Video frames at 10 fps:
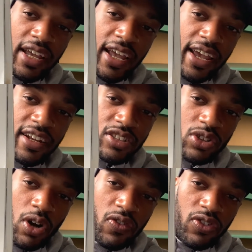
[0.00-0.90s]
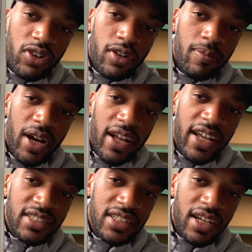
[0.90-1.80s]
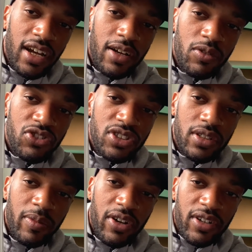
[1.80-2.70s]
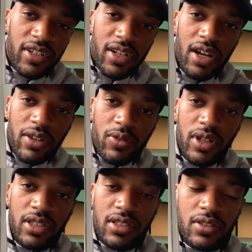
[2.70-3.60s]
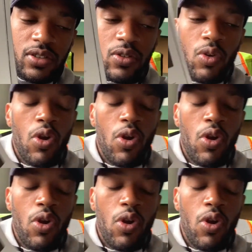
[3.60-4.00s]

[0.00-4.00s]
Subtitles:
and it's offered by ACI, which is the American Concrete Institute.